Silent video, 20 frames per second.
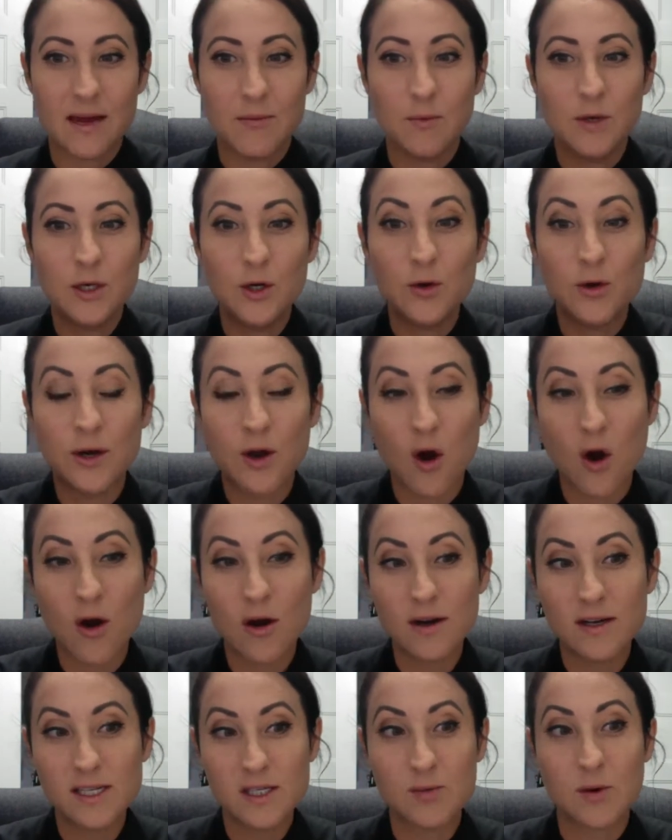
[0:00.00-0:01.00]
And when you're an
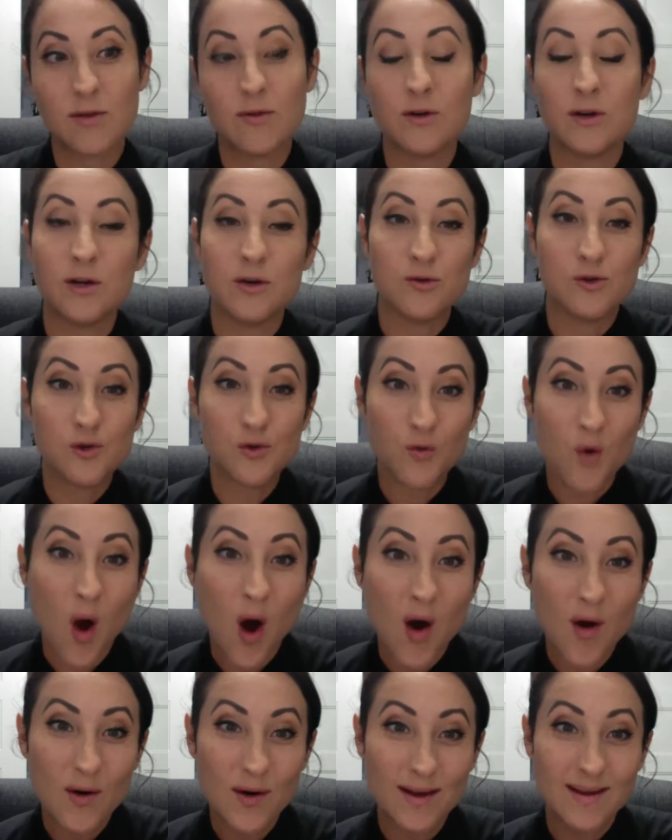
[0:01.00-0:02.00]
artist, whether you're
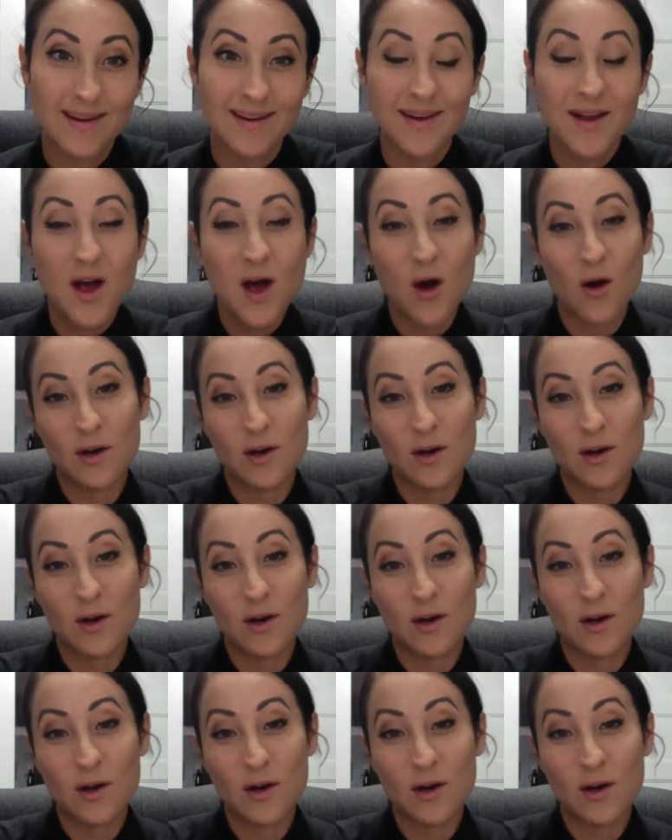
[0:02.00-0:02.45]
drawing